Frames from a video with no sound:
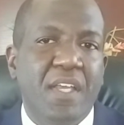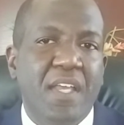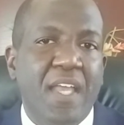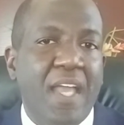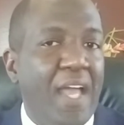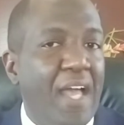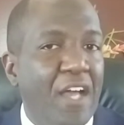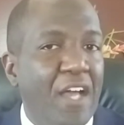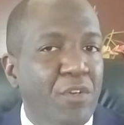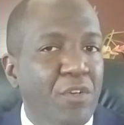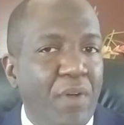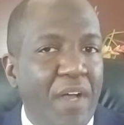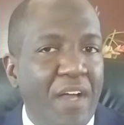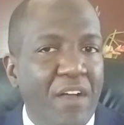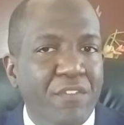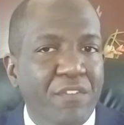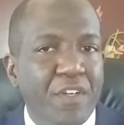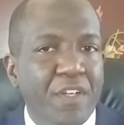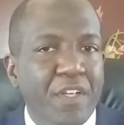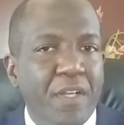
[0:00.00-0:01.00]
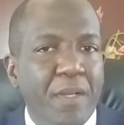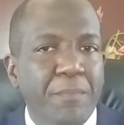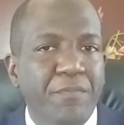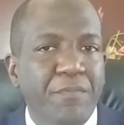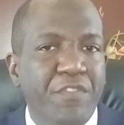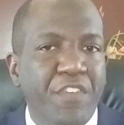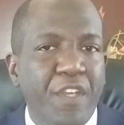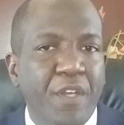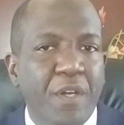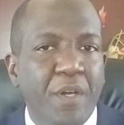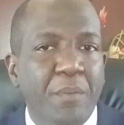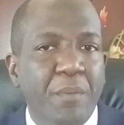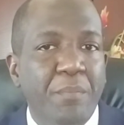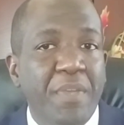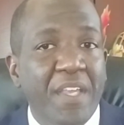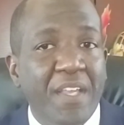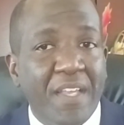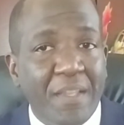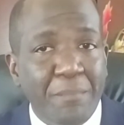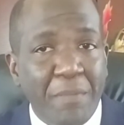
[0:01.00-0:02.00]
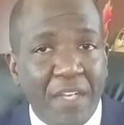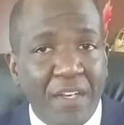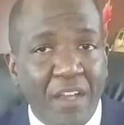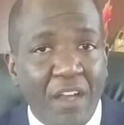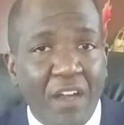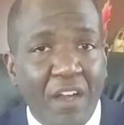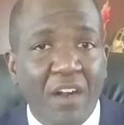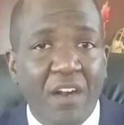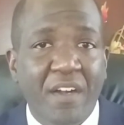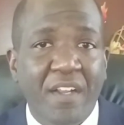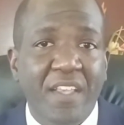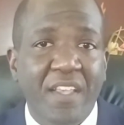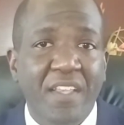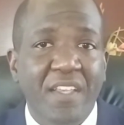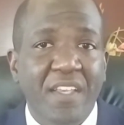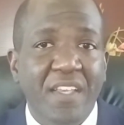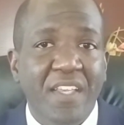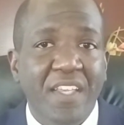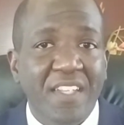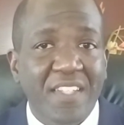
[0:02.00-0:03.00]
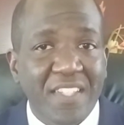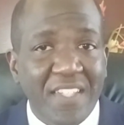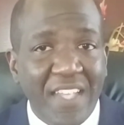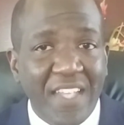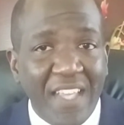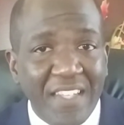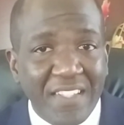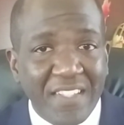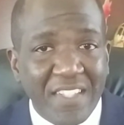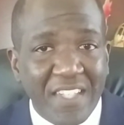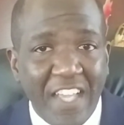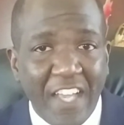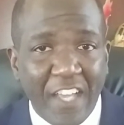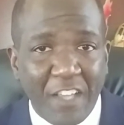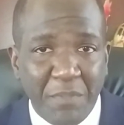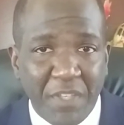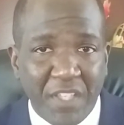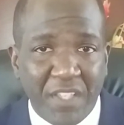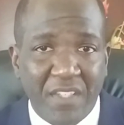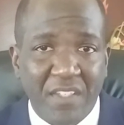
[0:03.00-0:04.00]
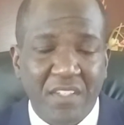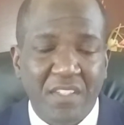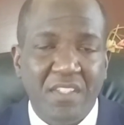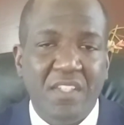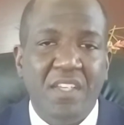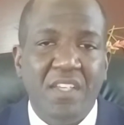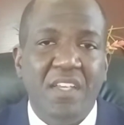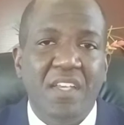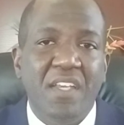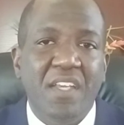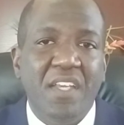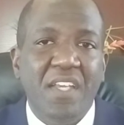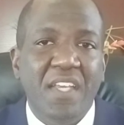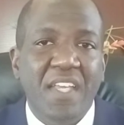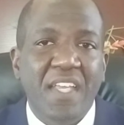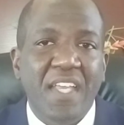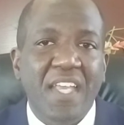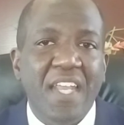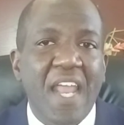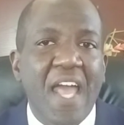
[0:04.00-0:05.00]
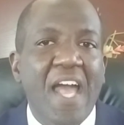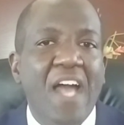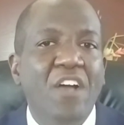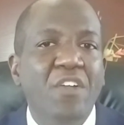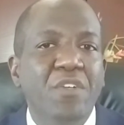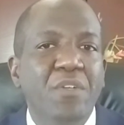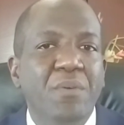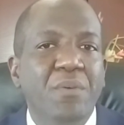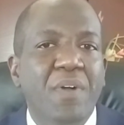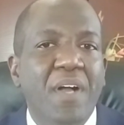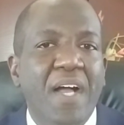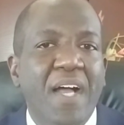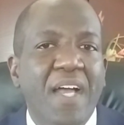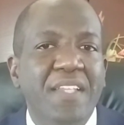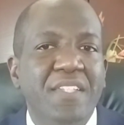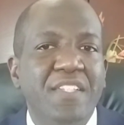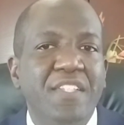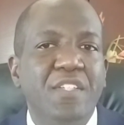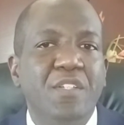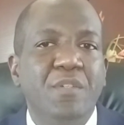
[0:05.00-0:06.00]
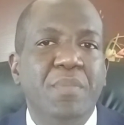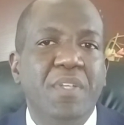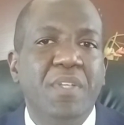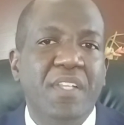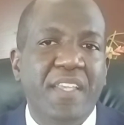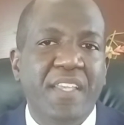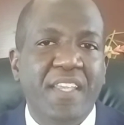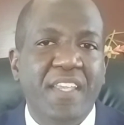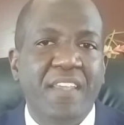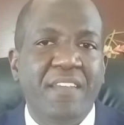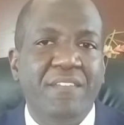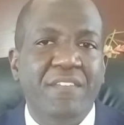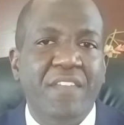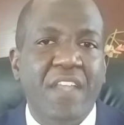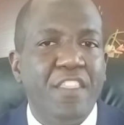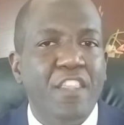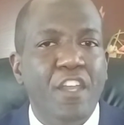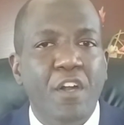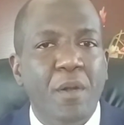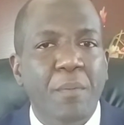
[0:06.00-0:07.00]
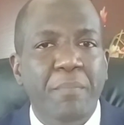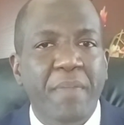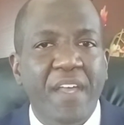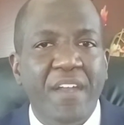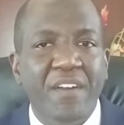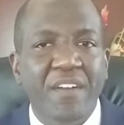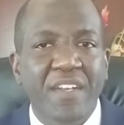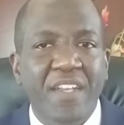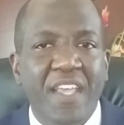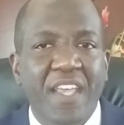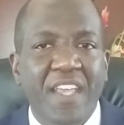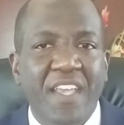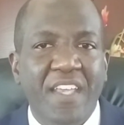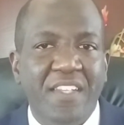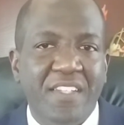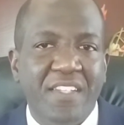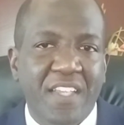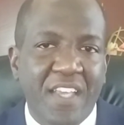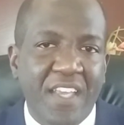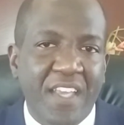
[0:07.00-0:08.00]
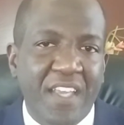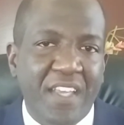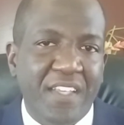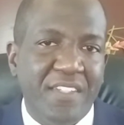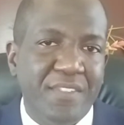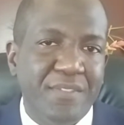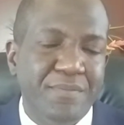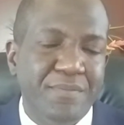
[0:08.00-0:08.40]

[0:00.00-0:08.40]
How do I overcome fear of being a minority in today's climate? And how do I still believe that there are better days ahead?